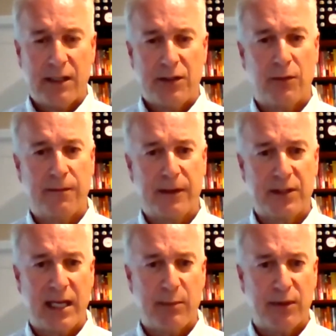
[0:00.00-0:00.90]
So, for
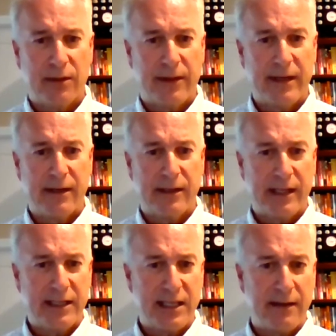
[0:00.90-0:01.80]
example, there
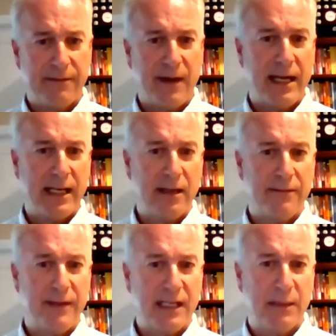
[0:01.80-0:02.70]
is a finding
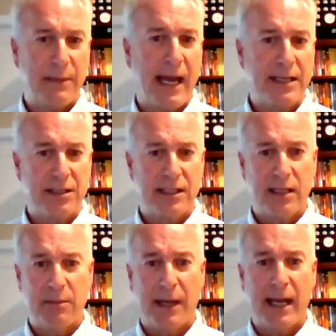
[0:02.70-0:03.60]
of incapacity
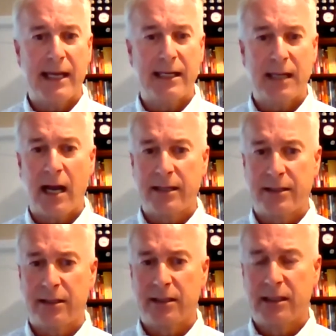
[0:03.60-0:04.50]
by a
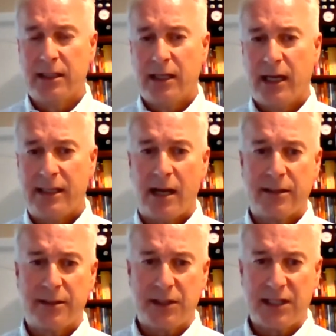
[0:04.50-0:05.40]
doctor. A
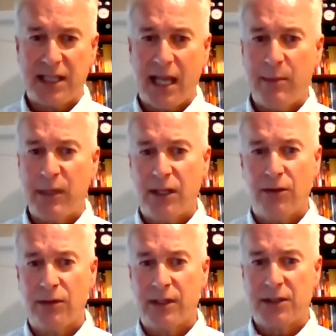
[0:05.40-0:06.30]
doctor has examined
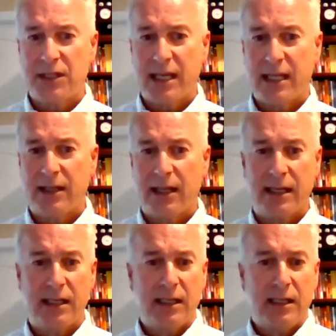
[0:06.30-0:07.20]
you and has said
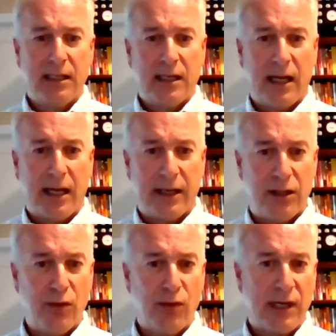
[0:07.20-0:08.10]
that
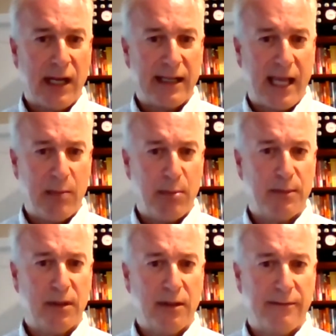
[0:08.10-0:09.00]
you are not
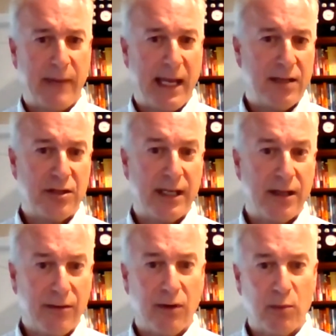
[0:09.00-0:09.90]
capable of managing
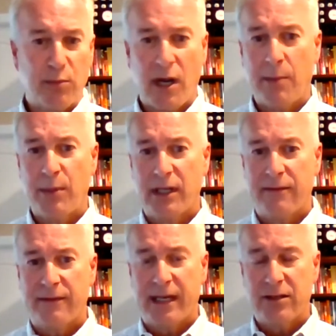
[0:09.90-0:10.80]
your own property and
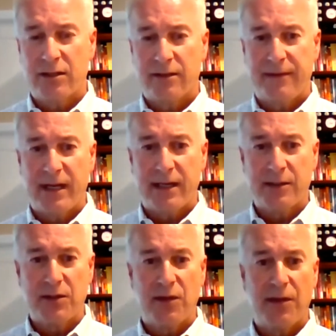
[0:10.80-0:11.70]
financial
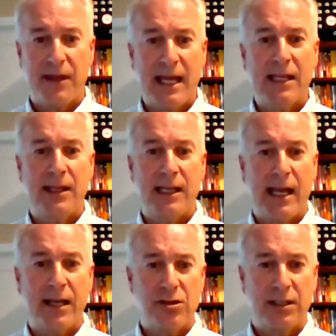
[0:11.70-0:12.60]
affairs. Then the
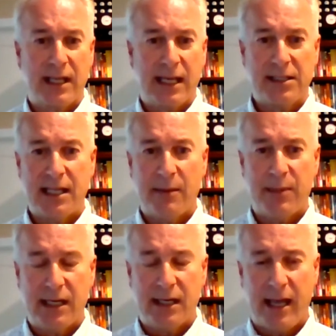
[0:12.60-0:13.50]
agent can step
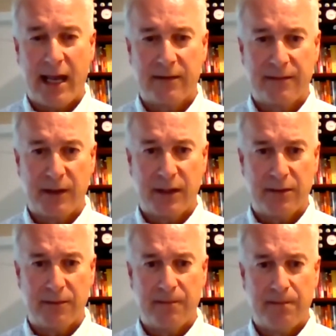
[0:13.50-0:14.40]
in and act for you.